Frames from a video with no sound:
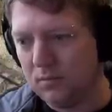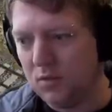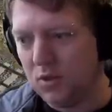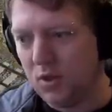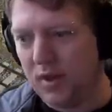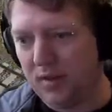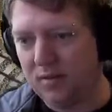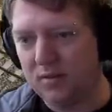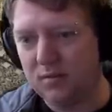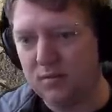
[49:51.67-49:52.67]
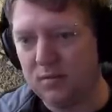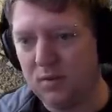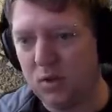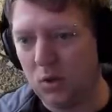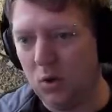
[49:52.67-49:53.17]
Look at it.
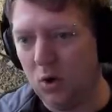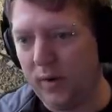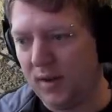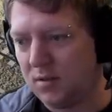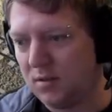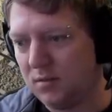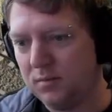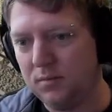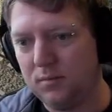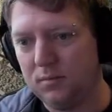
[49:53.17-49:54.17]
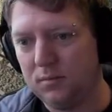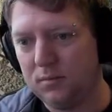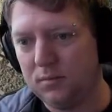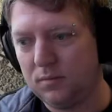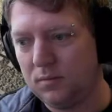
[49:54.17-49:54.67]
Glorious.
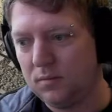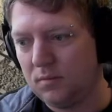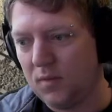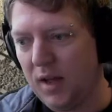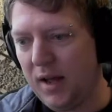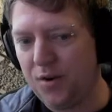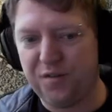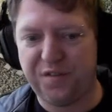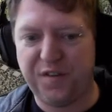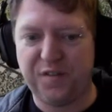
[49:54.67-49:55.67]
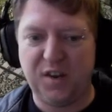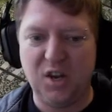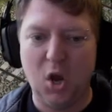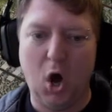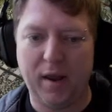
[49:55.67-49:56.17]

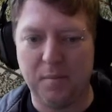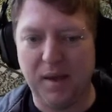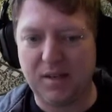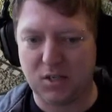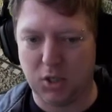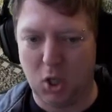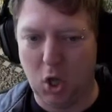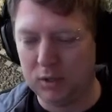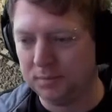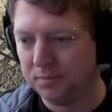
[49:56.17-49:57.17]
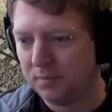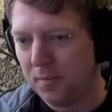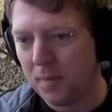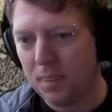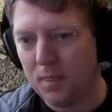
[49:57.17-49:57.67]
159 meters long,
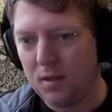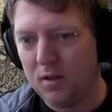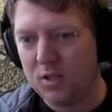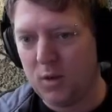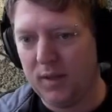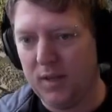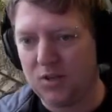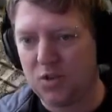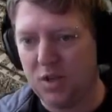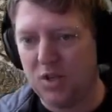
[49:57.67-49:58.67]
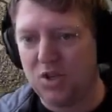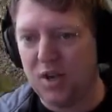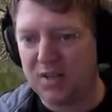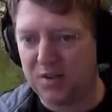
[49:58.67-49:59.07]
so it literally just